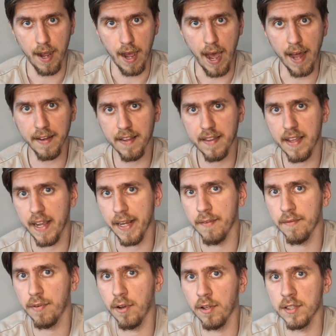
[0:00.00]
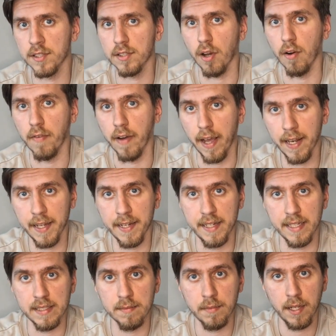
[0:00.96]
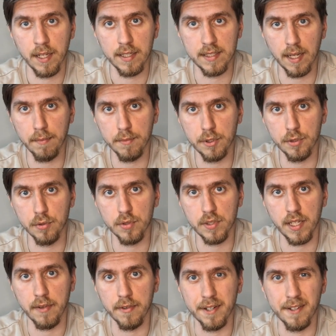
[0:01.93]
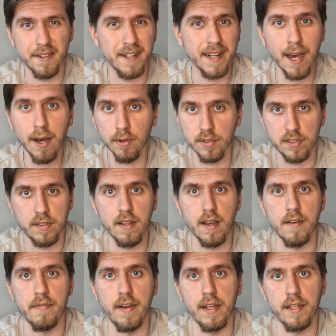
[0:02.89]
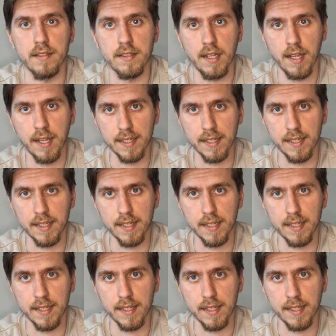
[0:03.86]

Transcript: Under the influence of Hellenism, some Jews even renounced their faith.